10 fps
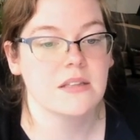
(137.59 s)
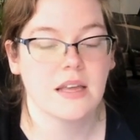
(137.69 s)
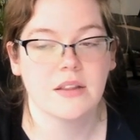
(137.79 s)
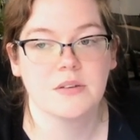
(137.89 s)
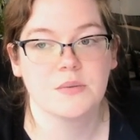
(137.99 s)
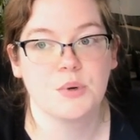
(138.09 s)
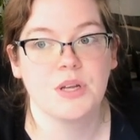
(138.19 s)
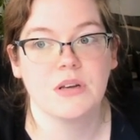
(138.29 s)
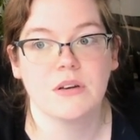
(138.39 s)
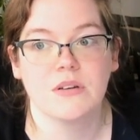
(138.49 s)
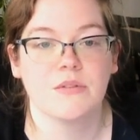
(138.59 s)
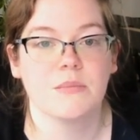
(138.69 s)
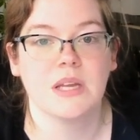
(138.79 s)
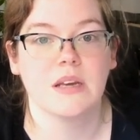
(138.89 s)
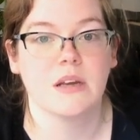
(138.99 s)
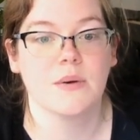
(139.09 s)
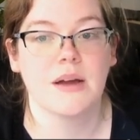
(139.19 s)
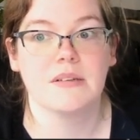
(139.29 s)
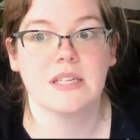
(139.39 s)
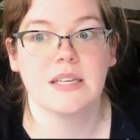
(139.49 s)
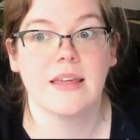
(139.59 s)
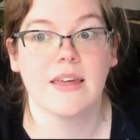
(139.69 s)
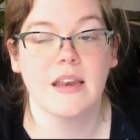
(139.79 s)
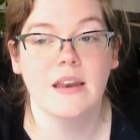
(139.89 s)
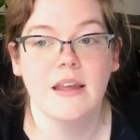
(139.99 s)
That looks pretty good for me to go out today then.